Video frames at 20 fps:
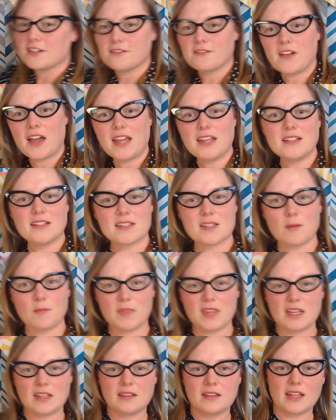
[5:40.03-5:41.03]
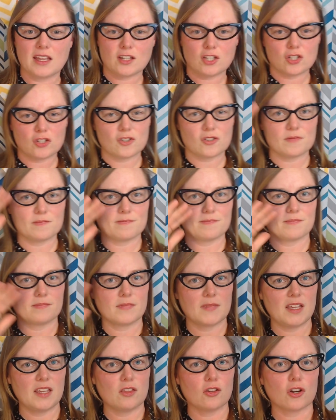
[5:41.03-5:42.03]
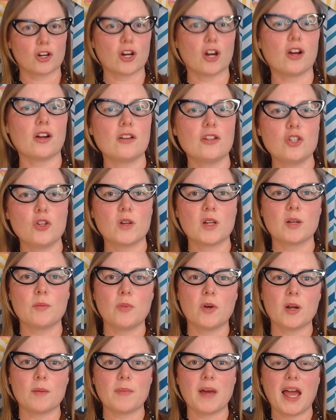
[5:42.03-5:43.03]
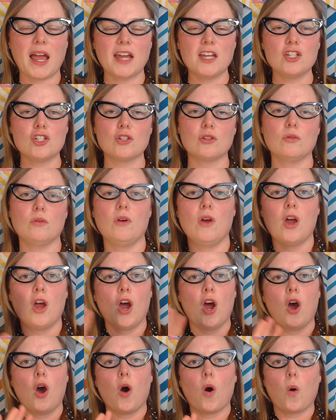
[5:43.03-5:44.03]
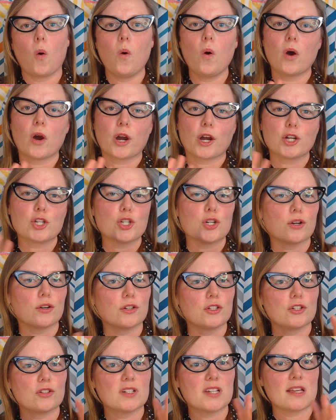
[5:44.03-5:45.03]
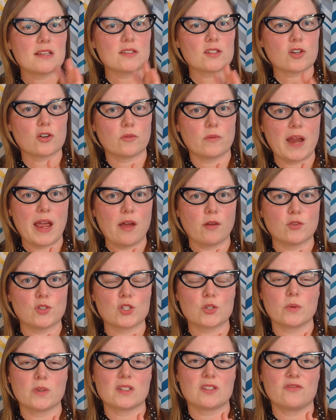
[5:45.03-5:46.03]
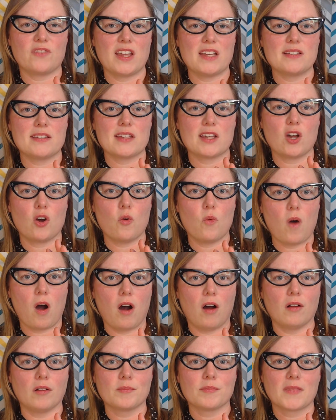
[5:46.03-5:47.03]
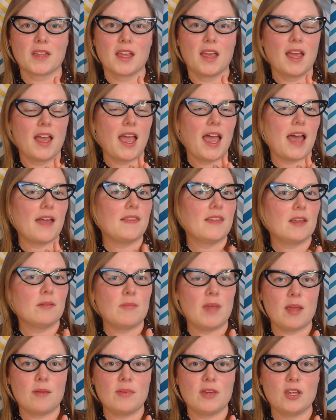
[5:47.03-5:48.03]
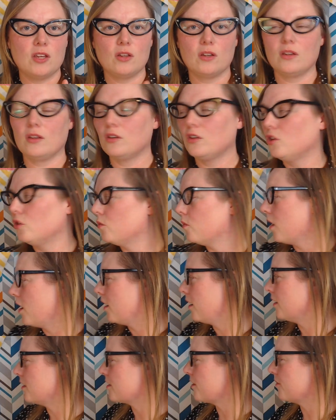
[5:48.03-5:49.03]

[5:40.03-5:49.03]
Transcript: find something niche. Either a curtain you can put it behind you or turn your desk around so it's facing a wall. And then maybe you want a